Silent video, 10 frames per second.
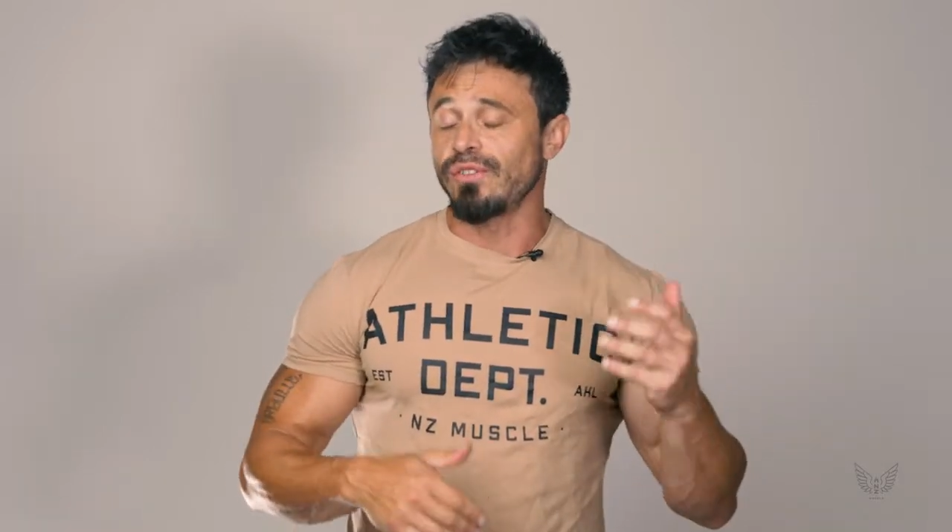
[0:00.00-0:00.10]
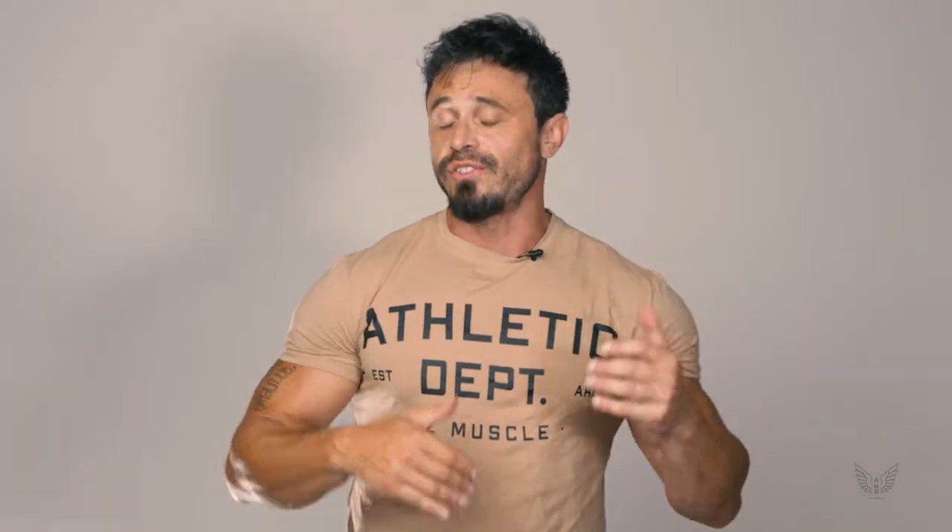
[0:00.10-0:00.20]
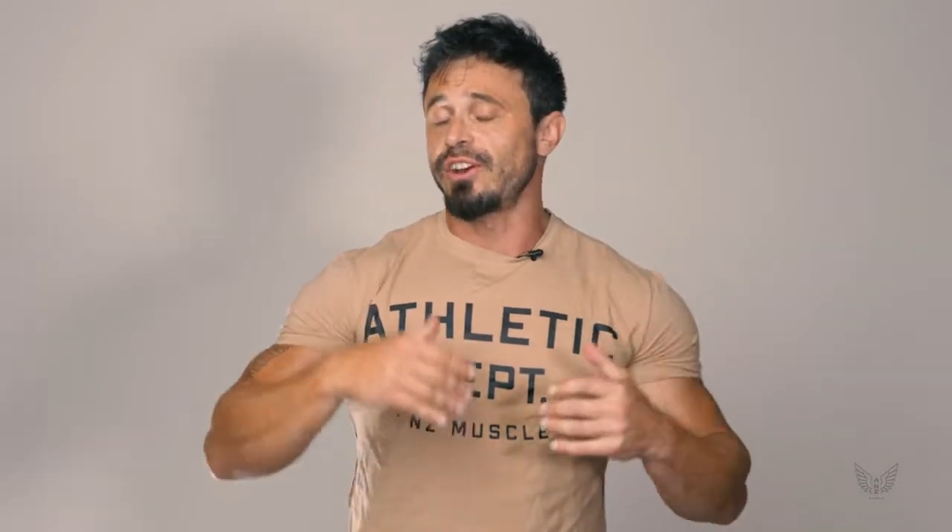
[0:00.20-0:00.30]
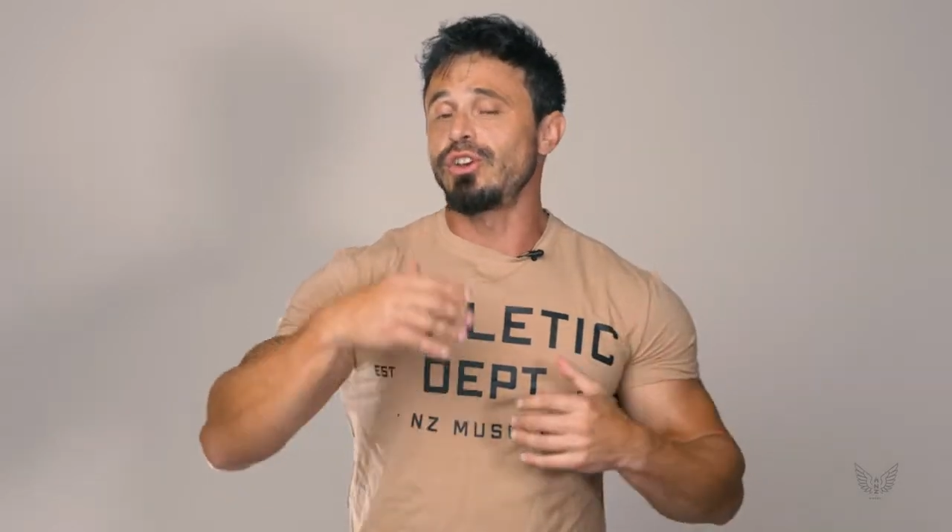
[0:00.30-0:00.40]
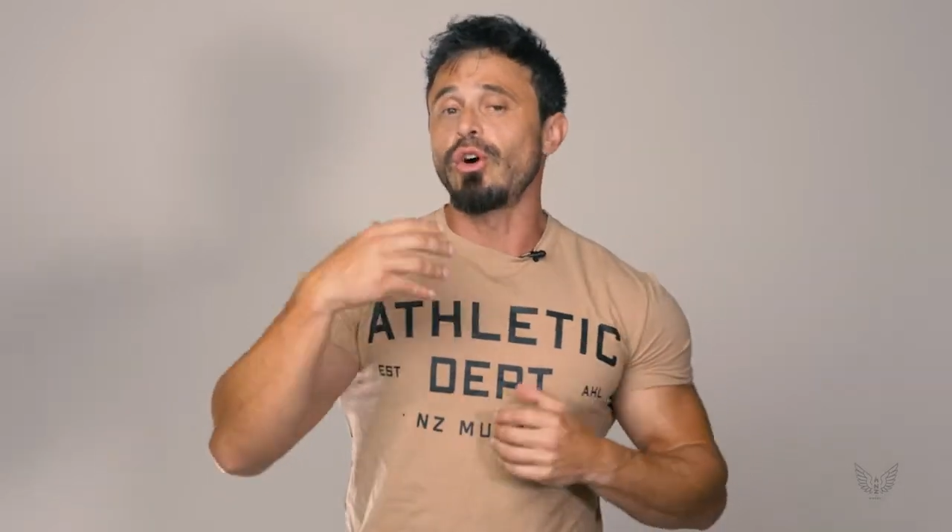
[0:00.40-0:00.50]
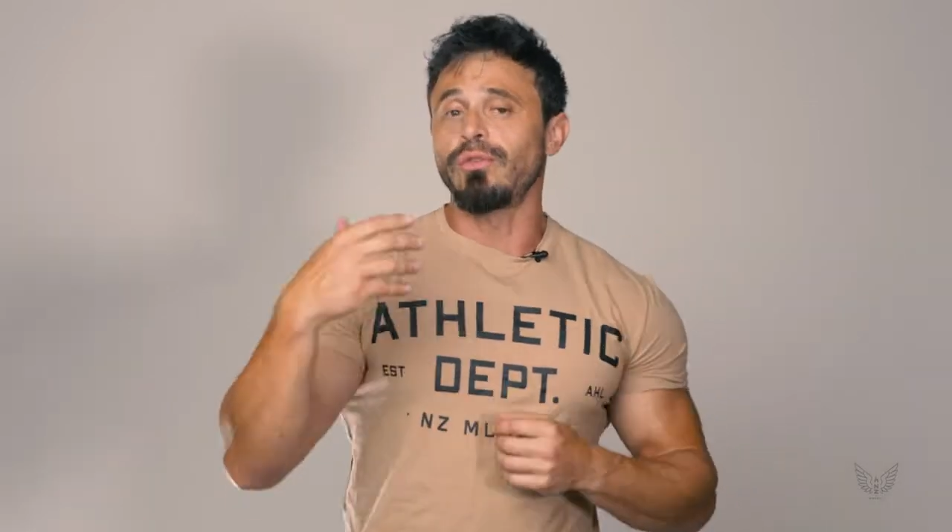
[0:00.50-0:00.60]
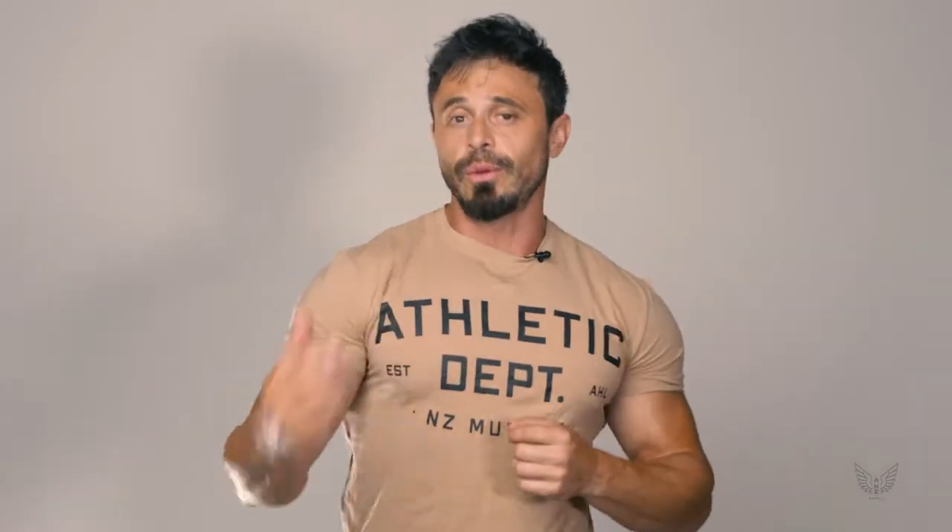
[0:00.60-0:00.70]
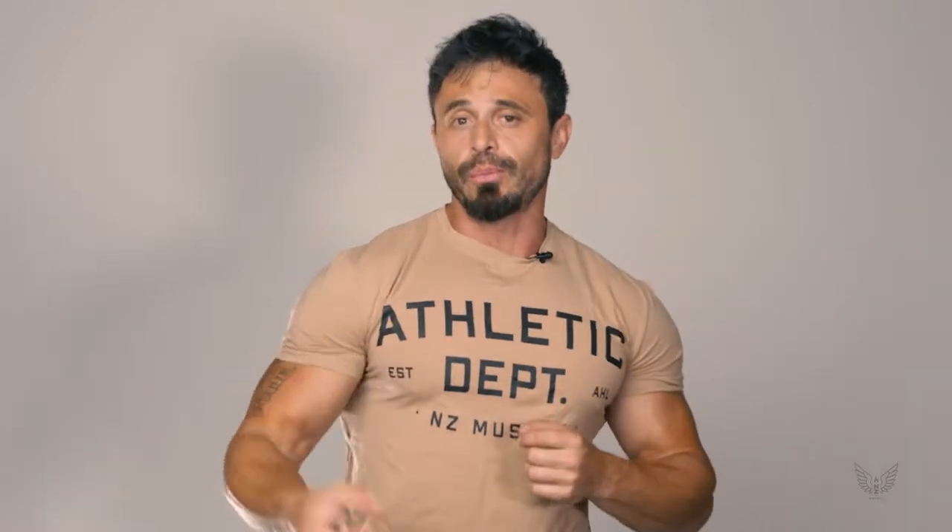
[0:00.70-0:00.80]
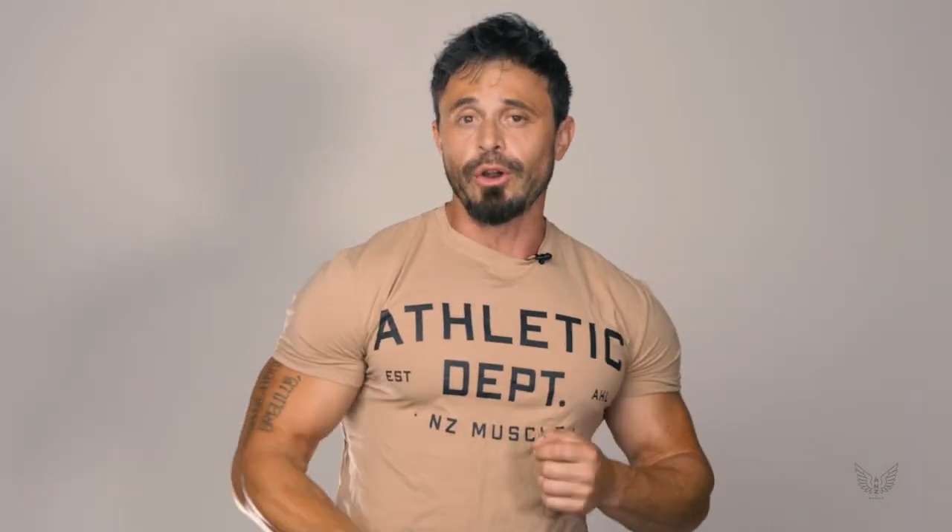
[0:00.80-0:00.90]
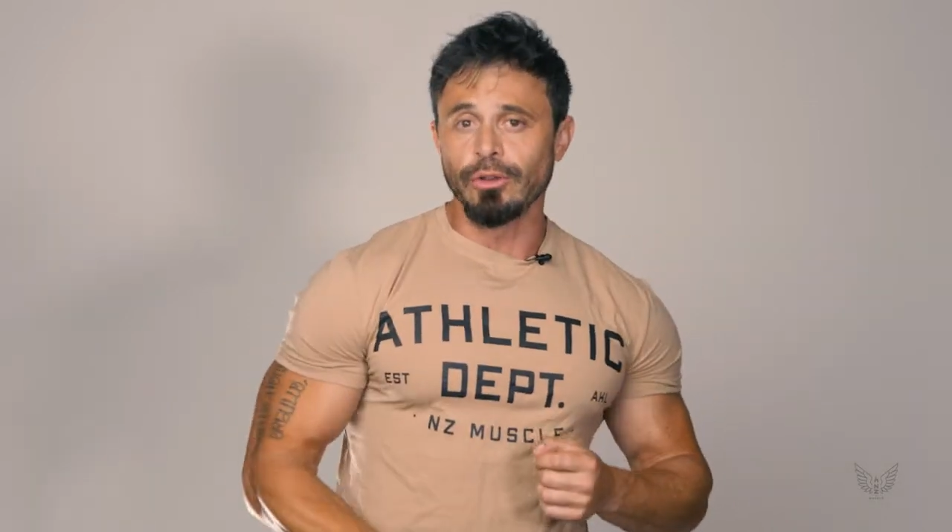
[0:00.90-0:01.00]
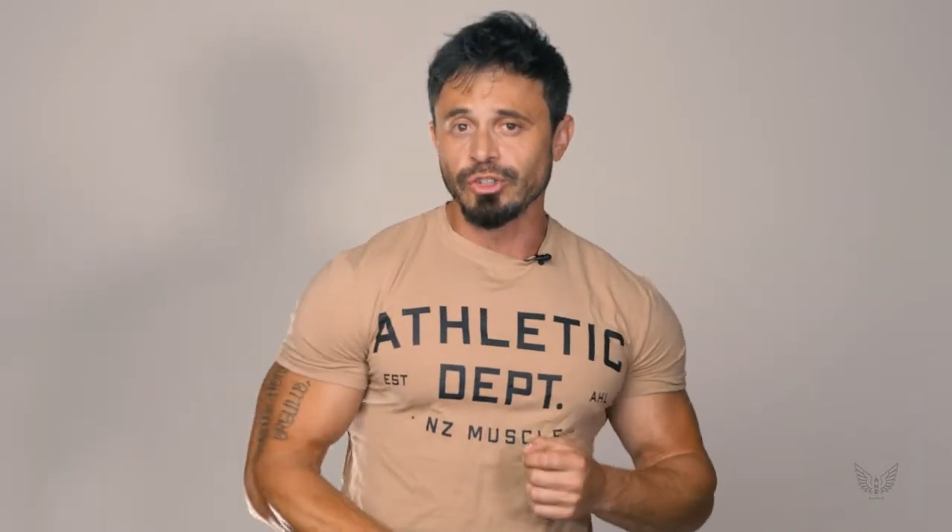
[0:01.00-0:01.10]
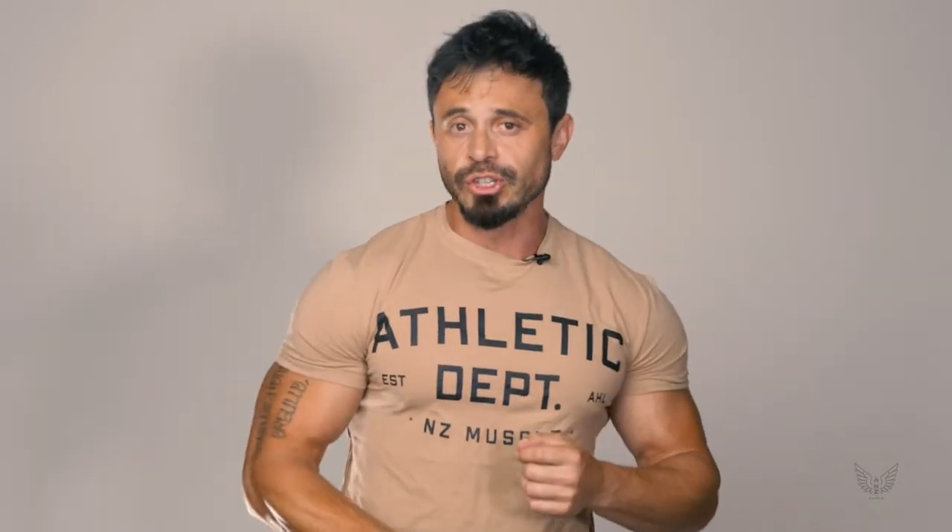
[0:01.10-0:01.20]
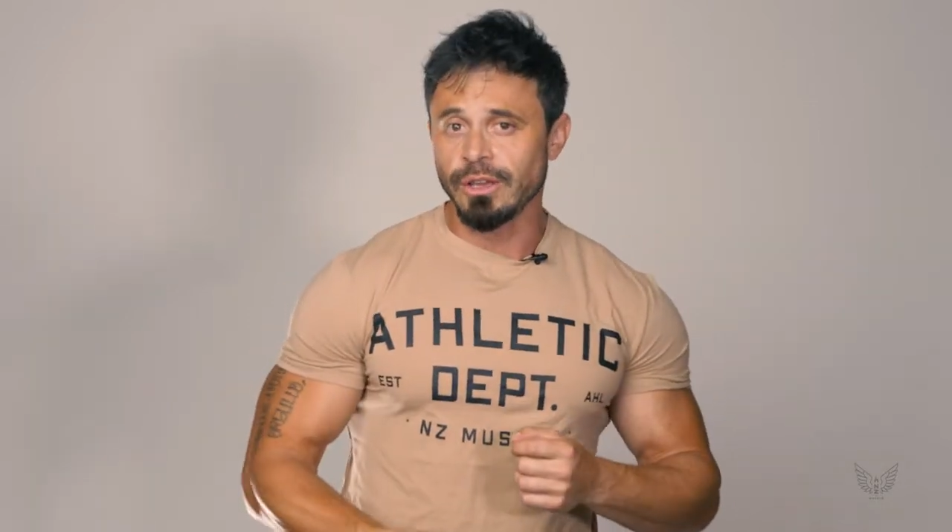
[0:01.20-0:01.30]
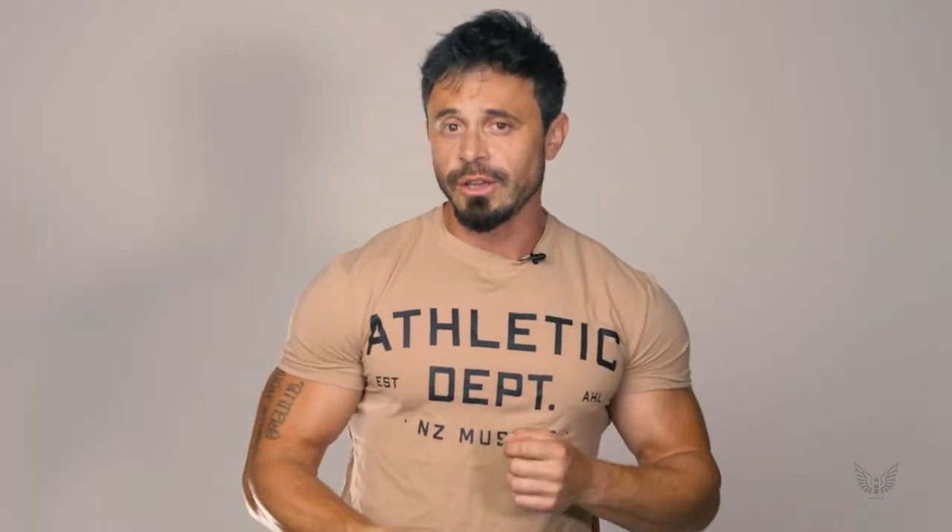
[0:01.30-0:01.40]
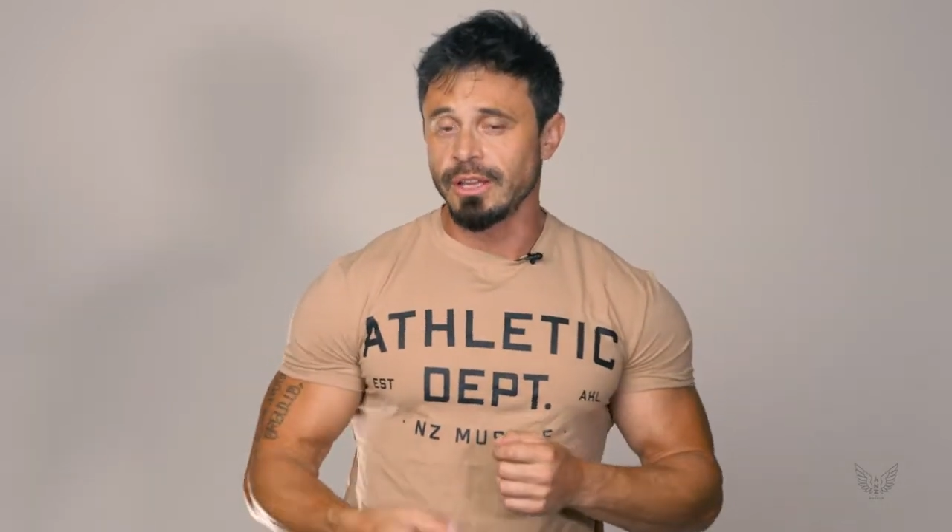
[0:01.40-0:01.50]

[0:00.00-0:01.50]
a very novel approach.